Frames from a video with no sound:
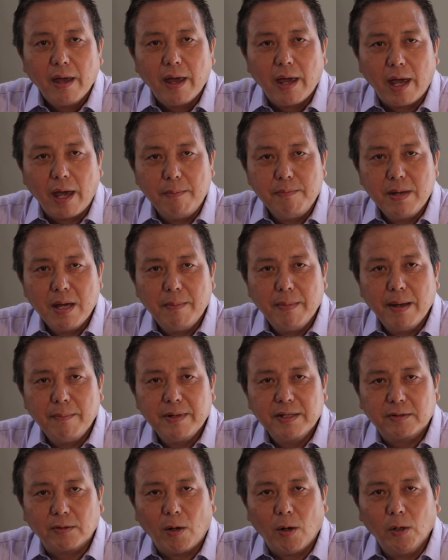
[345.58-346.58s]
MBMM
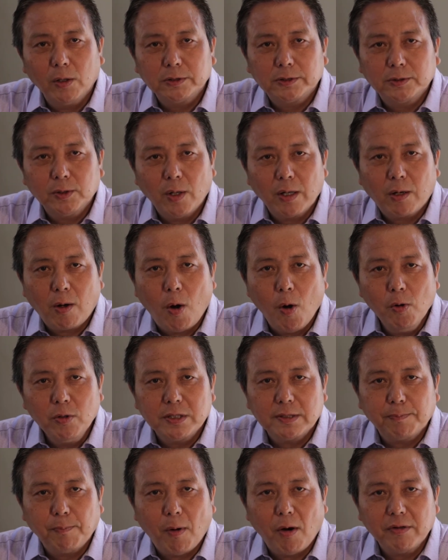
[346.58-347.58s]
is also a
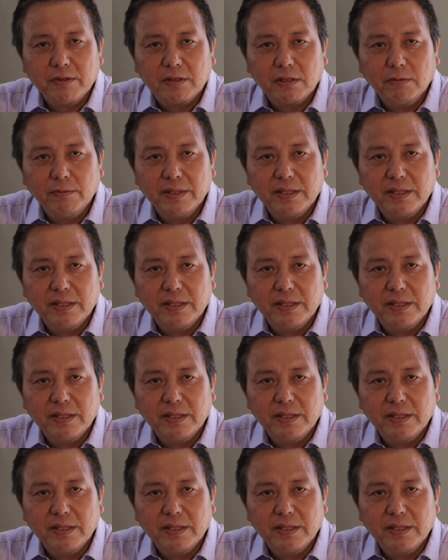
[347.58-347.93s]
co-sponsor